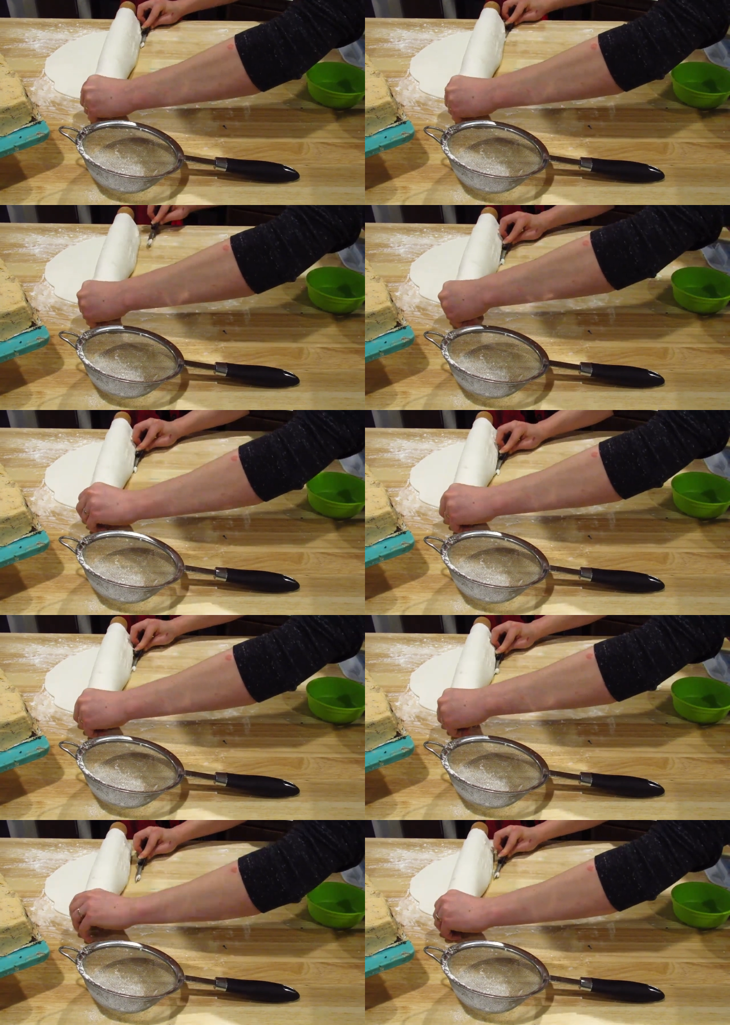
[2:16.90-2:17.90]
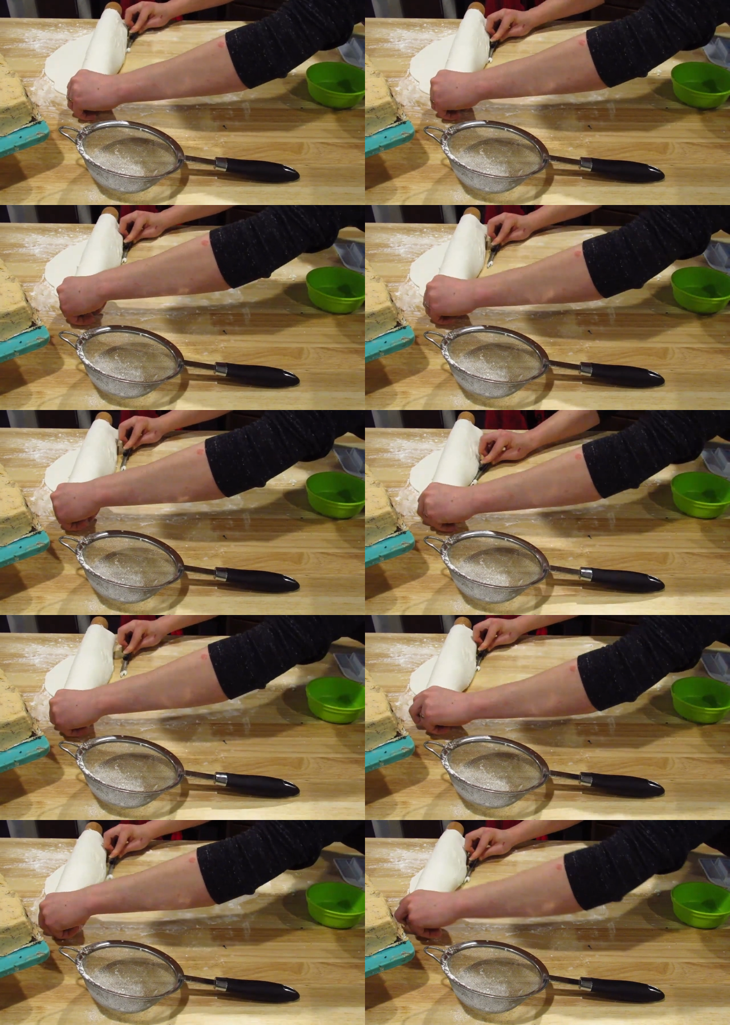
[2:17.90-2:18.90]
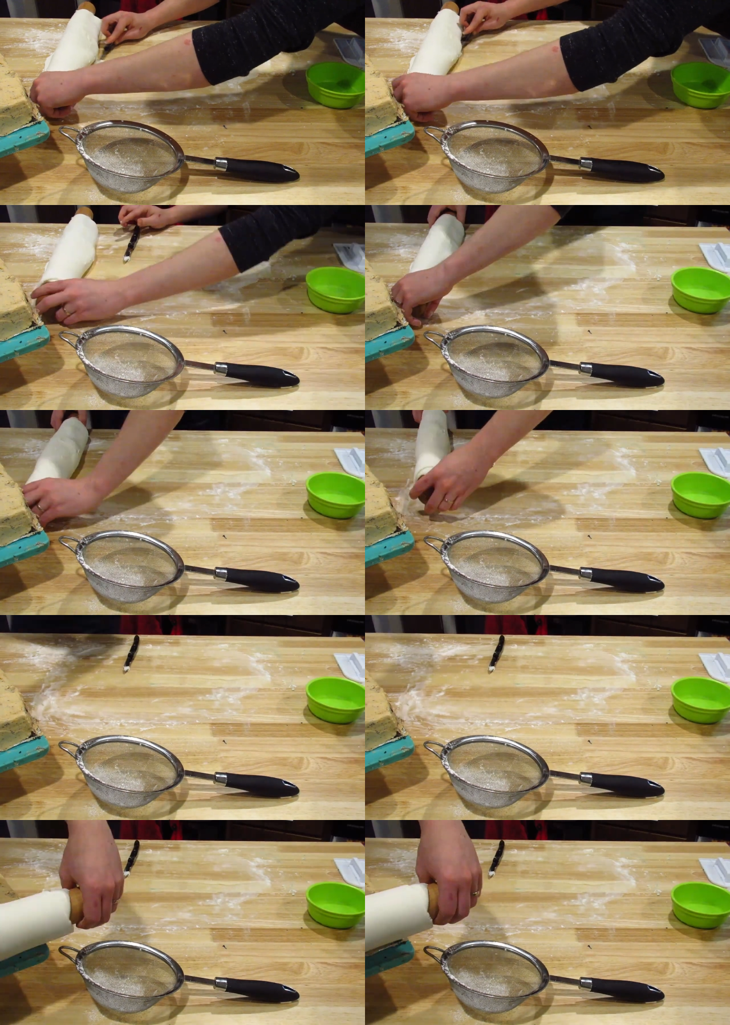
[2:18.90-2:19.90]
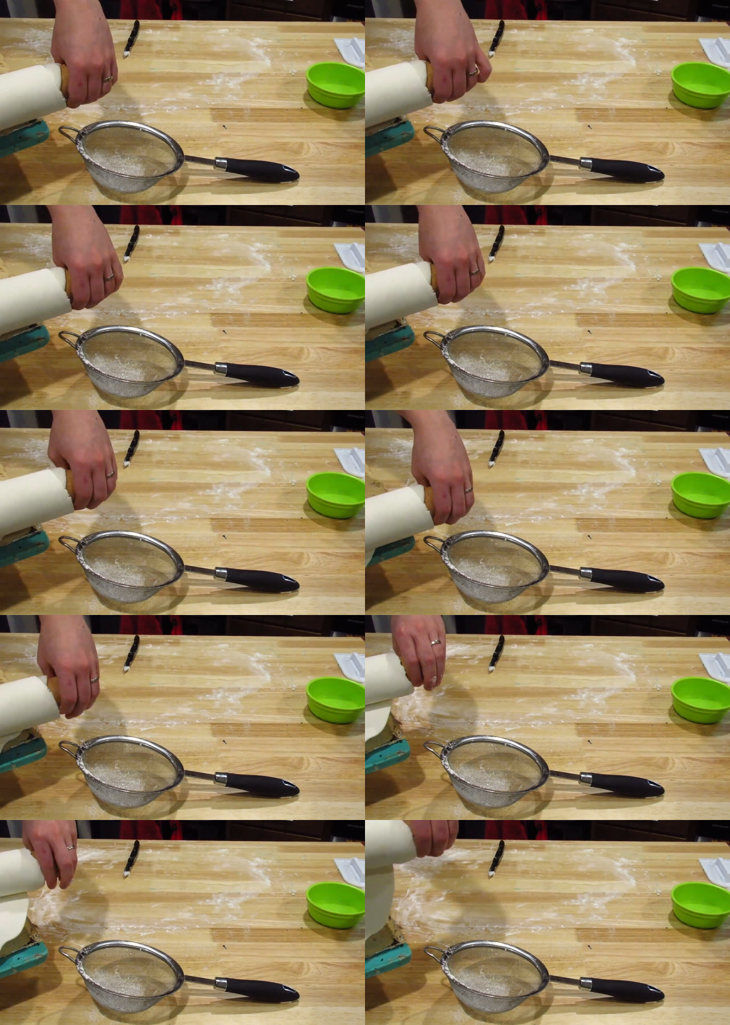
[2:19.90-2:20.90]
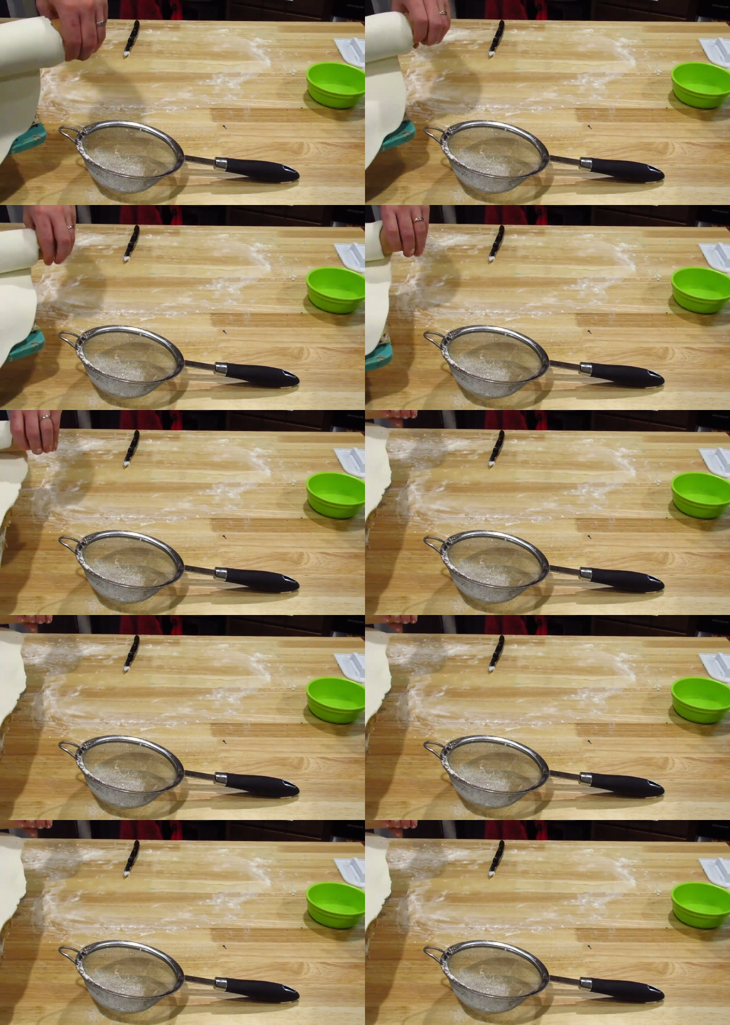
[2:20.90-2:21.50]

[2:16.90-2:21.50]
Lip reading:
Nobody's mouth can be seen.